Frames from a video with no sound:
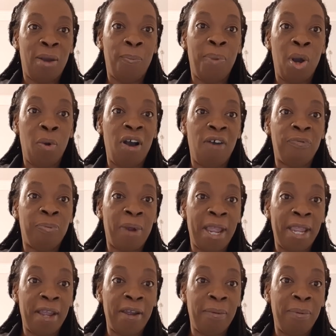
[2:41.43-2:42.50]
Power of
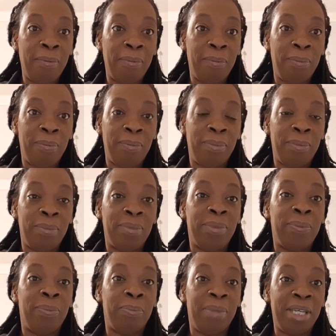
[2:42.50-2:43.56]
Prayer
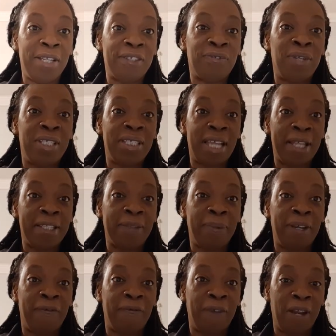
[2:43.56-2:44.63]
Ministry
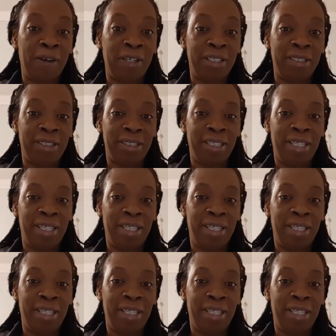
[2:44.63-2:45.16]
Jasmin Fearon.